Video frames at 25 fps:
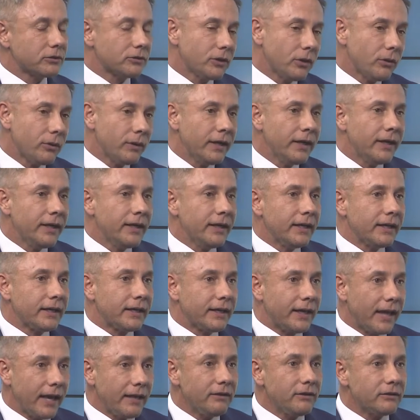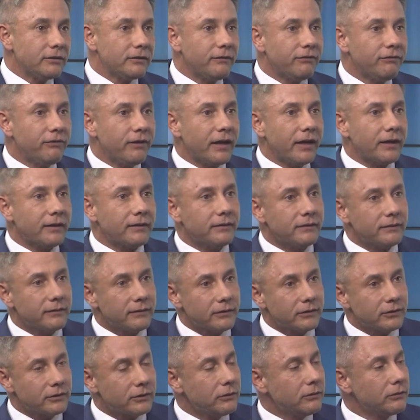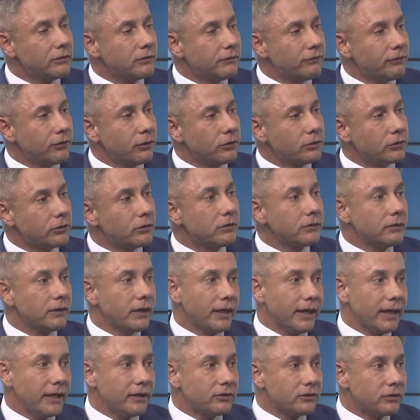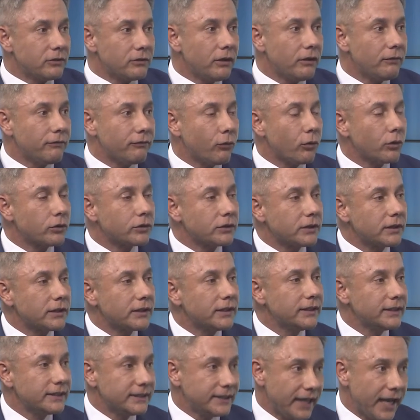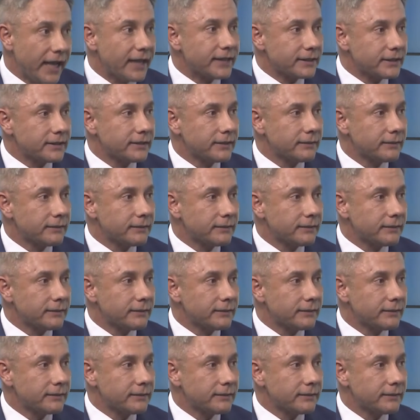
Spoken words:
So can this affect the student's future? The answer, unfortunately, is yes.